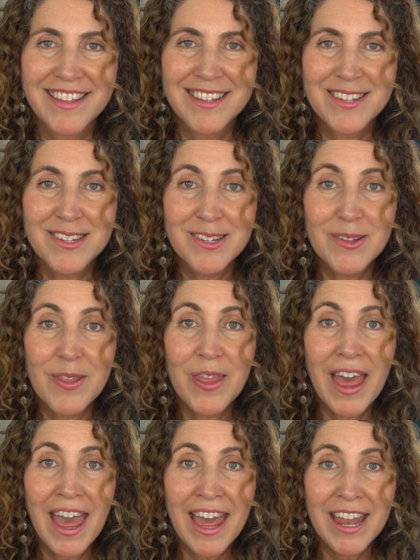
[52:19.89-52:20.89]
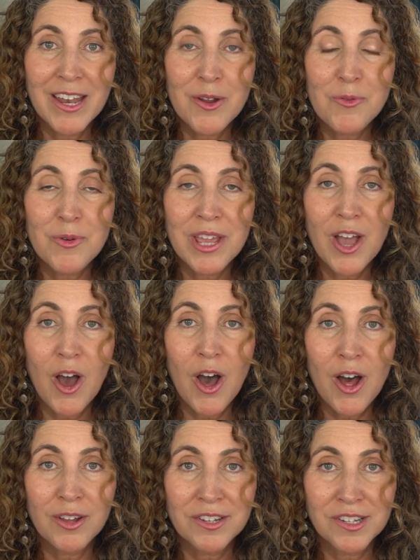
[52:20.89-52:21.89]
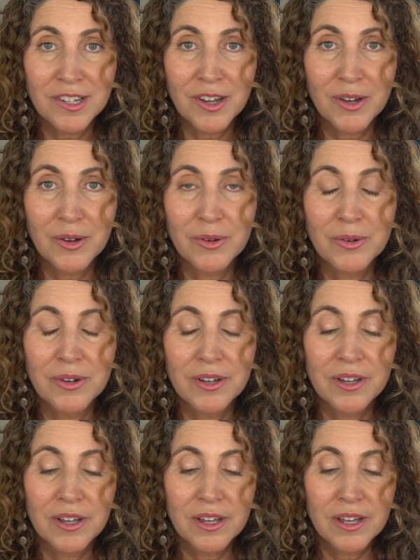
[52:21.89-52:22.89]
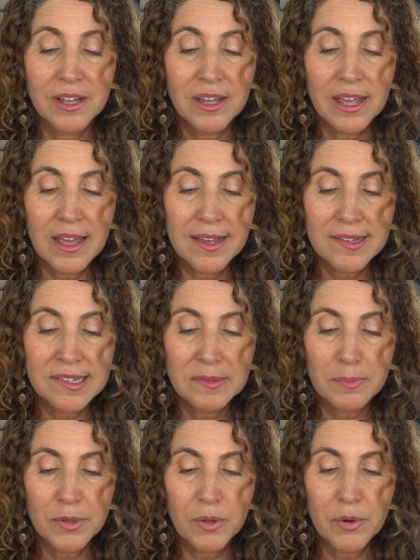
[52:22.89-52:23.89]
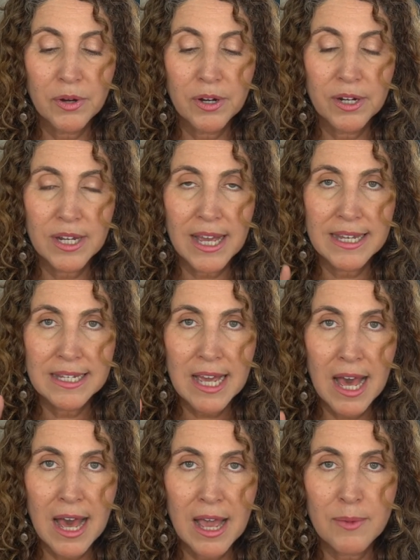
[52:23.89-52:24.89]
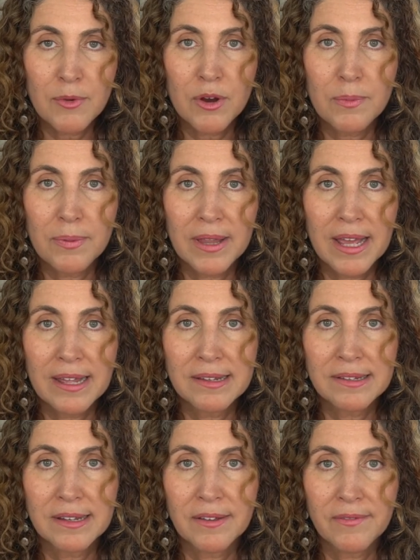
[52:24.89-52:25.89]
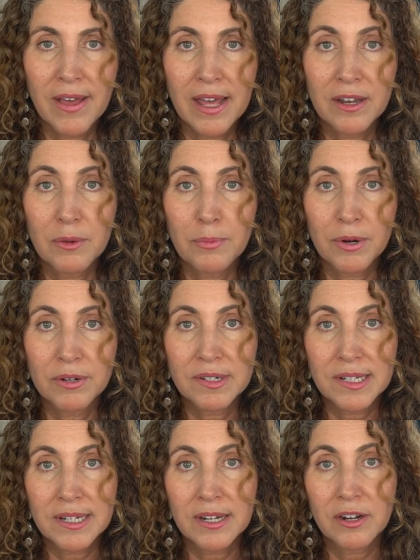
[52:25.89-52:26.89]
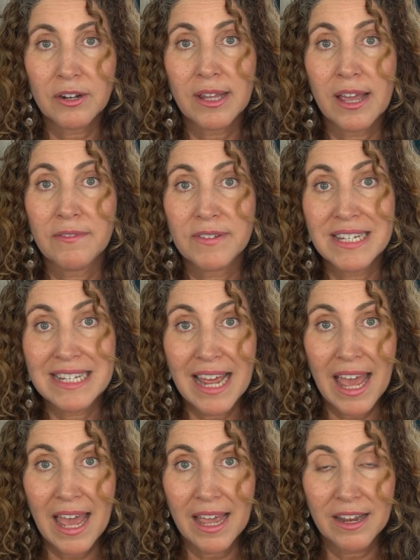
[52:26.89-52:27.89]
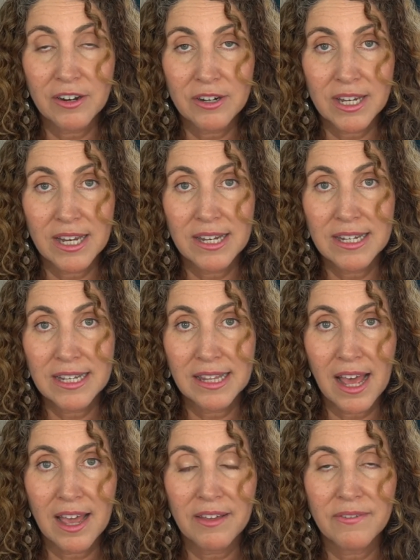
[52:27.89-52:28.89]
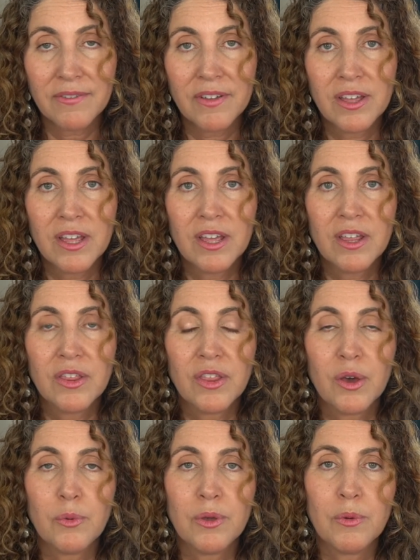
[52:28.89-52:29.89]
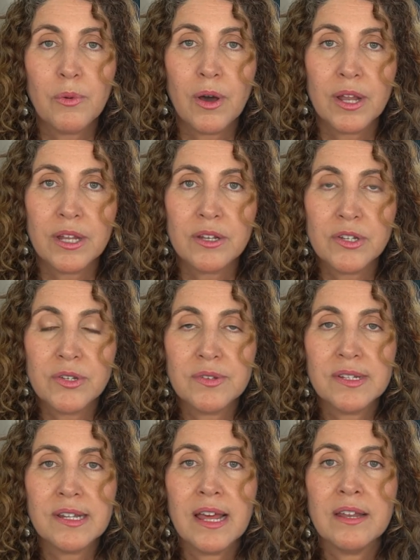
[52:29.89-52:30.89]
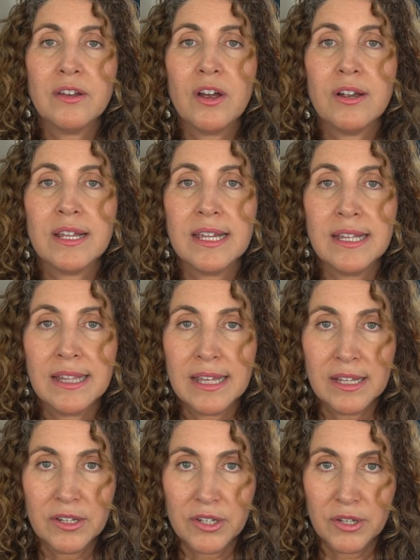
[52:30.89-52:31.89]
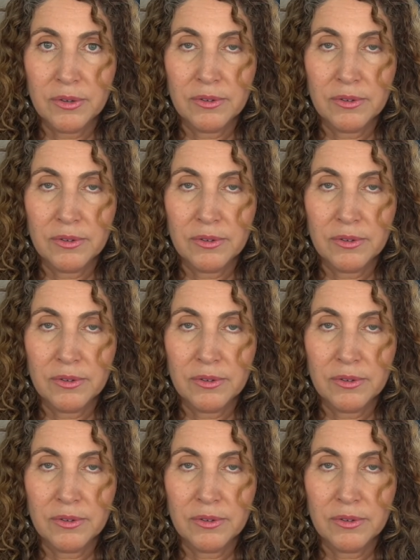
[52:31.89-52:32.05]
So then we also explored a time or a place, an event, a person in our life today, in our day-to-day life, that we wanted to send our healing to.